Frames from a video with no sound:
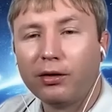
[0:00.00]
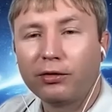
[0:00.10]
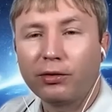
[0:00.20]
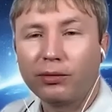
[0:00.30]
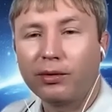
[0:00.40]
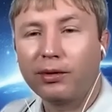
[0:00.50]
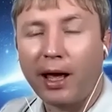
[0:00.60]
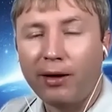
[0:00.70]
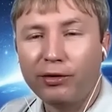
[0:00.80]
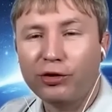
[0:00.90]
So,
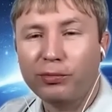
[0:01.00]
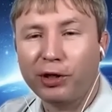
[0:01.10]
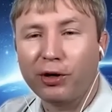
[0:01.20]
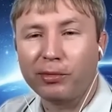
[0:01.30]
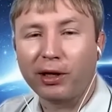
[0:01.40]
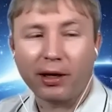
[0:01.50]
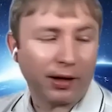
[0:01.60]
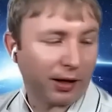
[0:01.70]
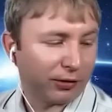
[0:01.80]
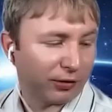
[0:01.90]
how did you become
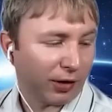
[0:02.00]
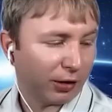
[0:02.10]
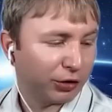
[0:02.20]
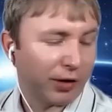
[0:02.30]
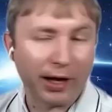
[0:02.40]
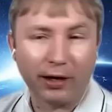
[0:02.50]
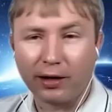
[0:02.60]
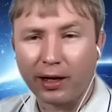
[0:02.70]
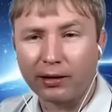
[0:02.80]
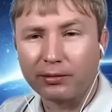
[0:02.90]
a, a stock trader
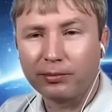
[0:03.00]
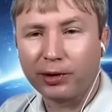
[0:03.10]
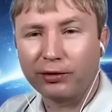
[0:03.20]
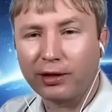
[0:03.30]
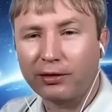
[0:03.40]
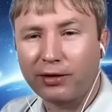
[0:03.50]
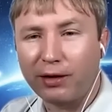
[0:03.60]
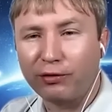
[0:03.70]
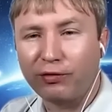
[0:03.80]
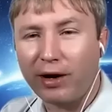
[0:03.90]
then? Because that
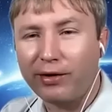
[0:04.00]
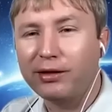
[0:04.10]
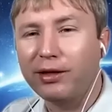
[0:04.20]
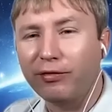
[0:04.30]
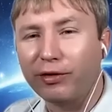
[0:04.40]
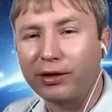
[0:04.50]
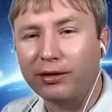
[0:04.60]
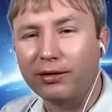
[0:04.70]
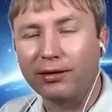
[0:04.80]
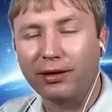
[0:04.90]
sounds very different,
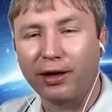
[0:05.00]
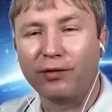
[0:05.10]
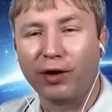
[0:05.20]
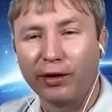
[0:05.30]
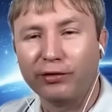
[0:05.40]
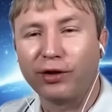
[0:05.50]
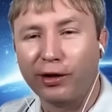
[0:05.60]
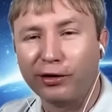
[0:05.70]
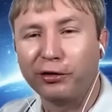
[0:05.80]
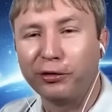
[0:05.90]
kind of a
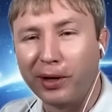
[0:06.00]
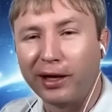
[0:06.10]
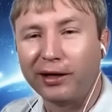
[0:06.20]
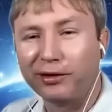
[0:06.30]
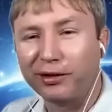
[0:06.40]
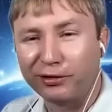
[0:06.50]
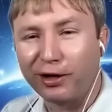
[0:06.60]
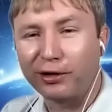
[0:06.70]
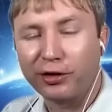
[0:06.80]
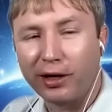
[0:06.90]
lifestyle to a, a
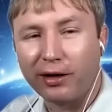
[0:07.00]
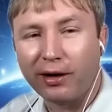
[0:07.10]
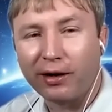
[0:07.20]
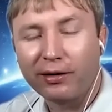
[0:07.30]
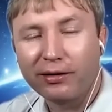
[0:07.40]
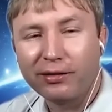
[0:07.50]
stock trader.